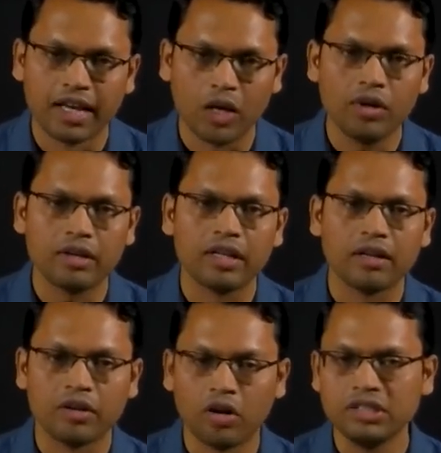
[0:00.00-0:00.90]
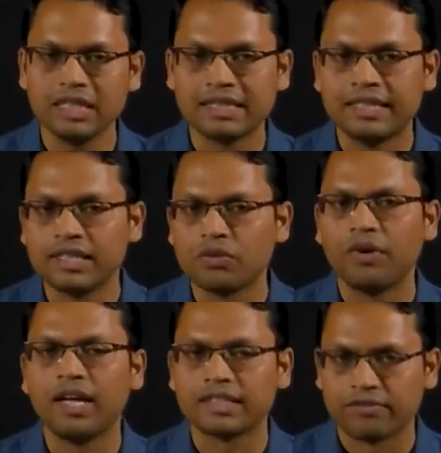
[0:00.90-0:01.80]
Now, not just this,
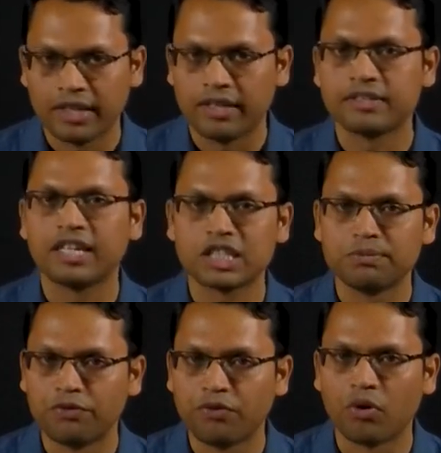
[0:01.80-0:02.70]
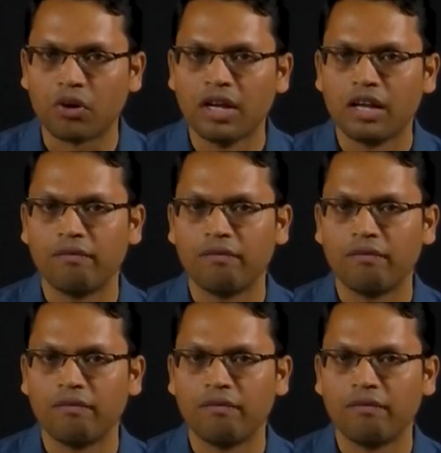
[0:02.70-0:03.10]
as we discussed before,